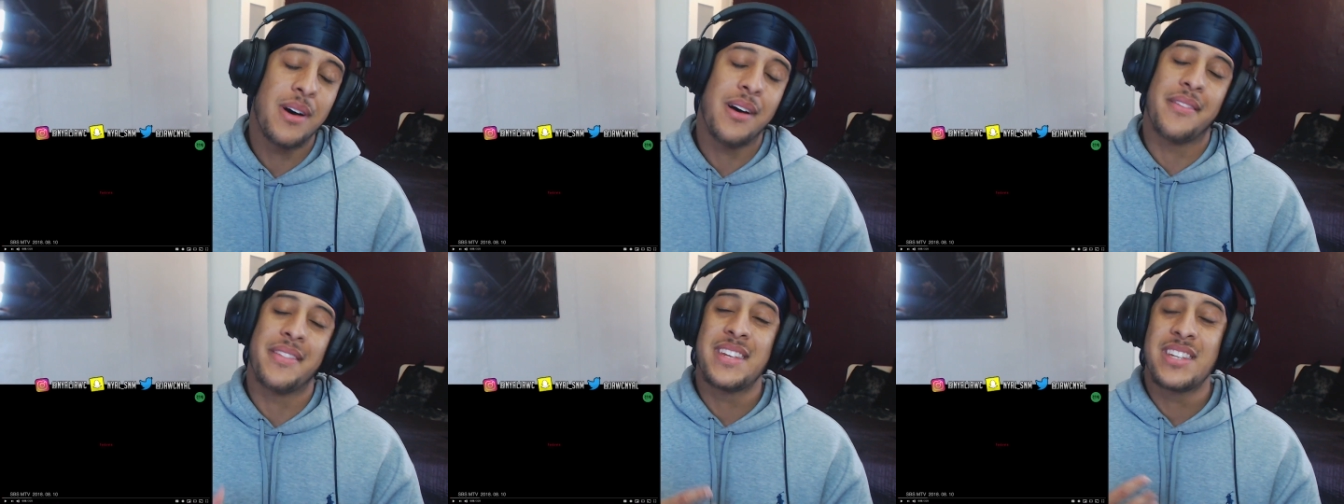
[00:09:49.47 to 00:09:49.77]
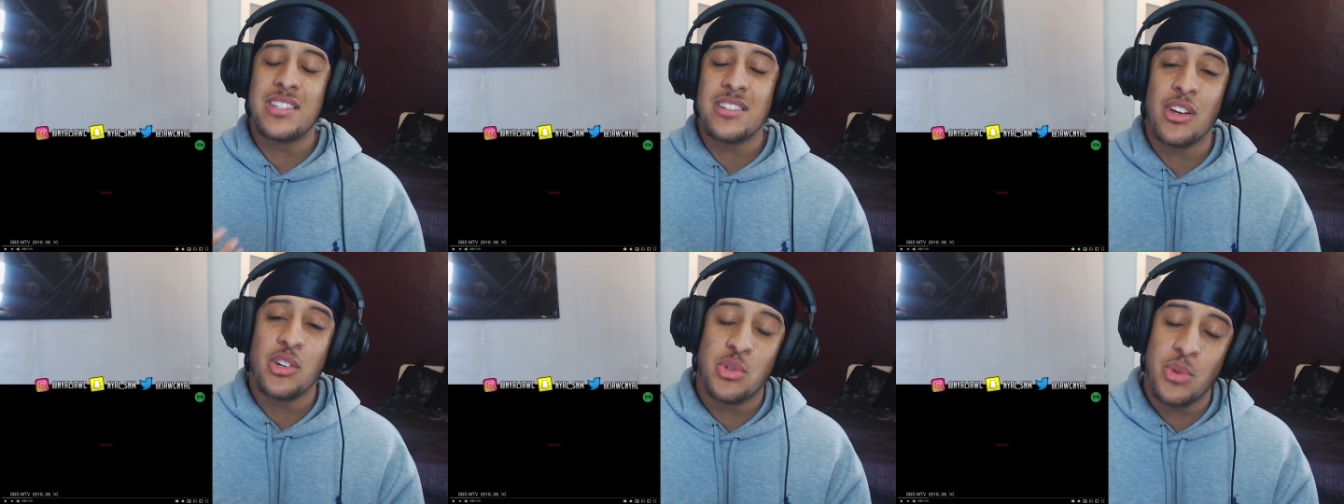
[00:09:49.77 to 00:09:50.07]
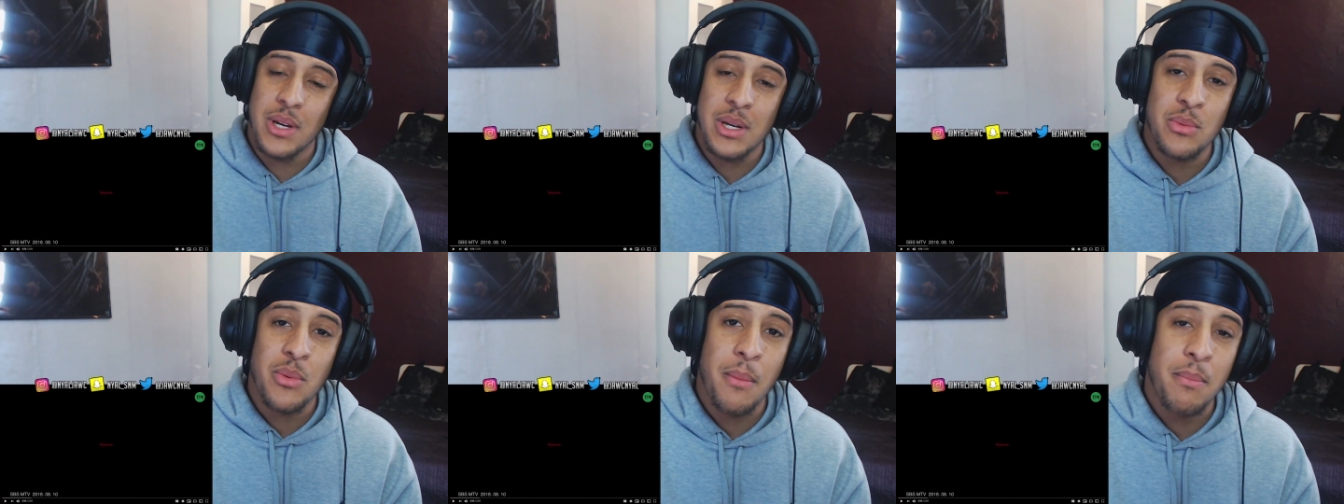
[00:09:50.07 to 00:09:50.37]
and this is on
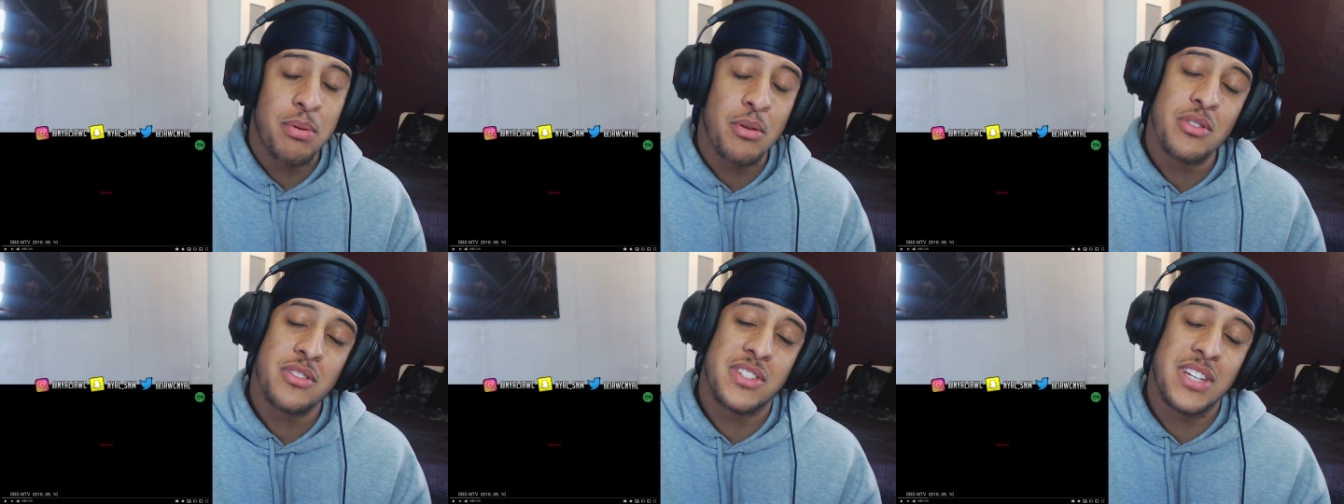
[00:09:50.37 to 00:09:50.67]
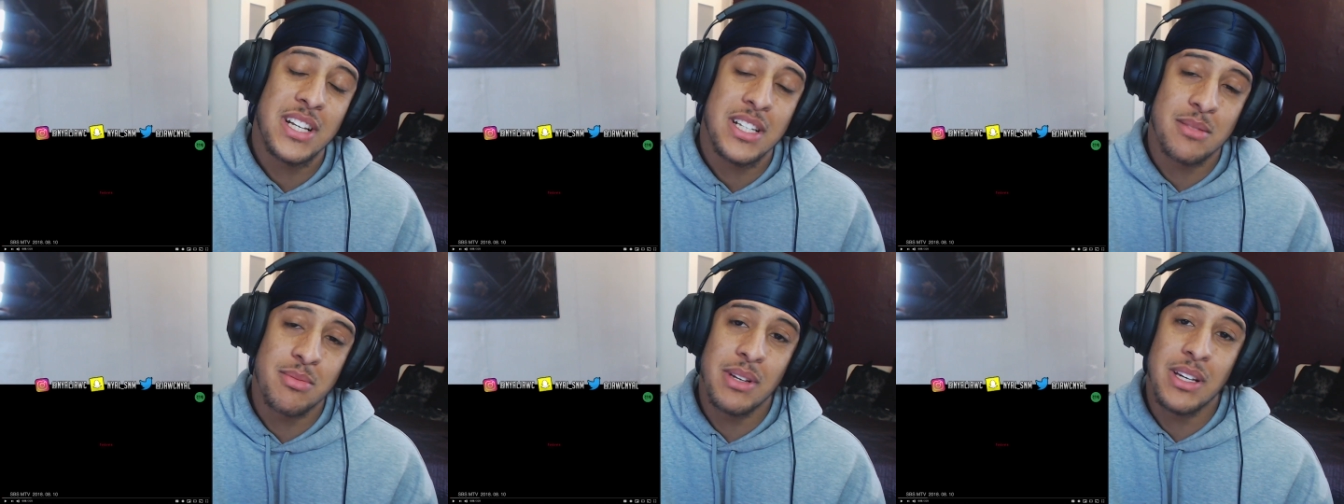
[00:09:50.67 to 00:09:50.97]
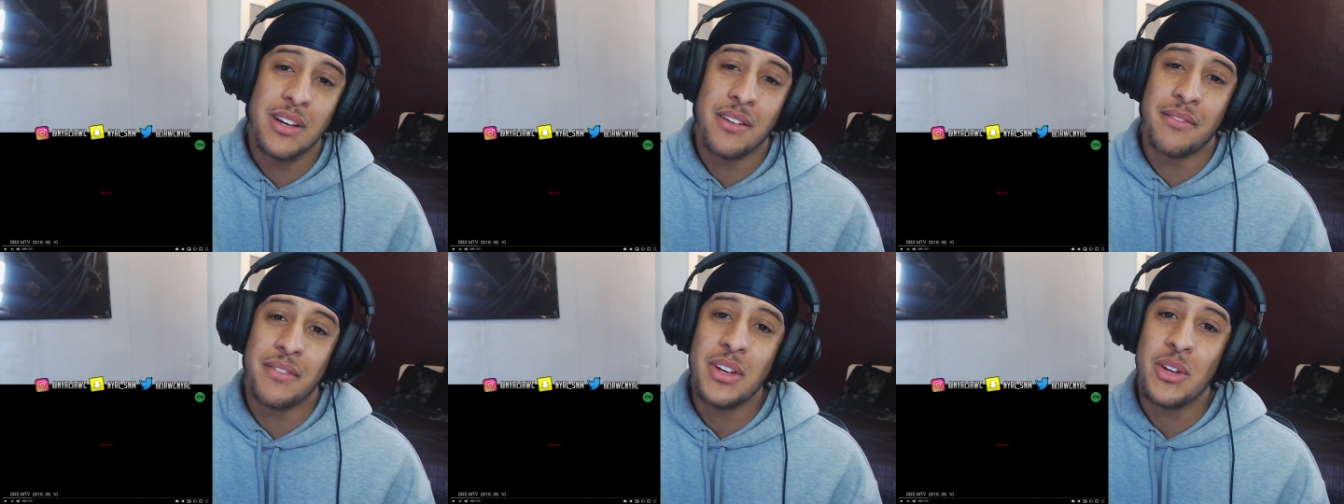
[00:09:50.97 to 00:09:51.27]
twenty-one point six
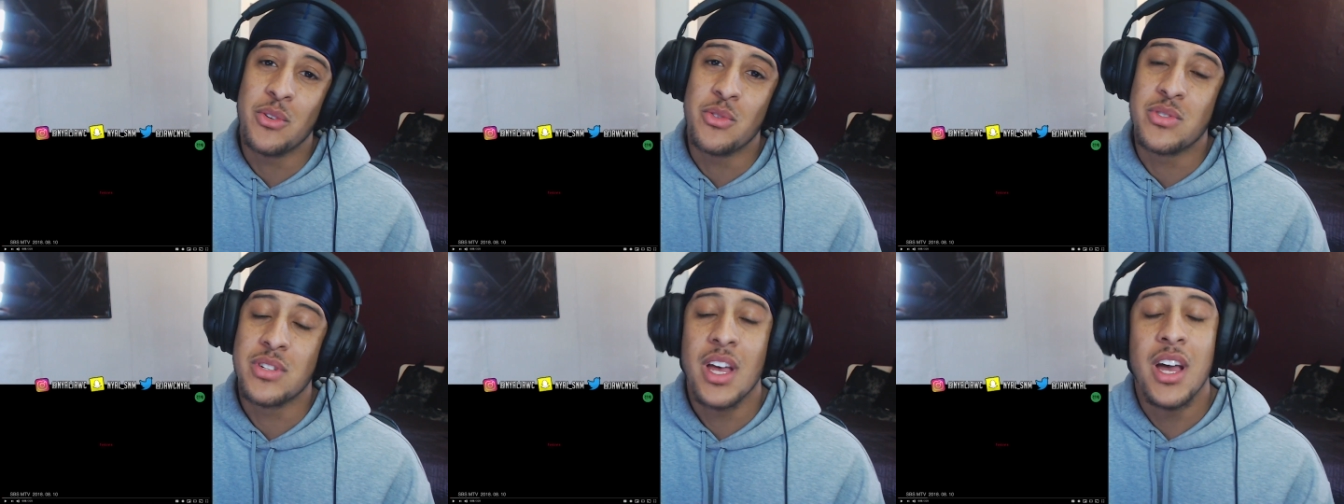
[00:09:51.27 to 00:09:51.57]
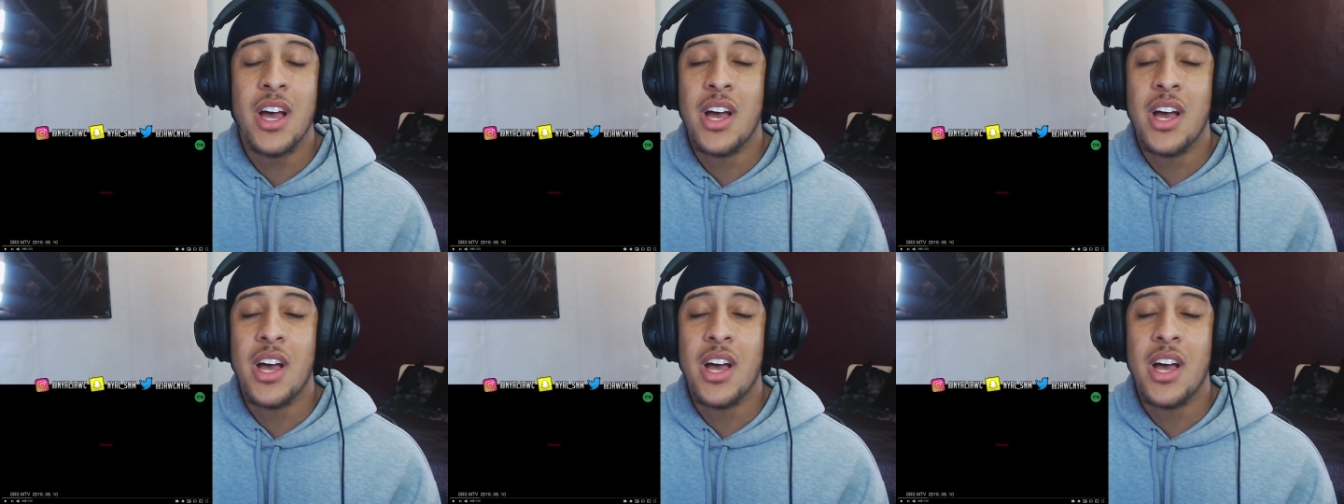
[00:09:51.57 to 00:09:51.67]
million views.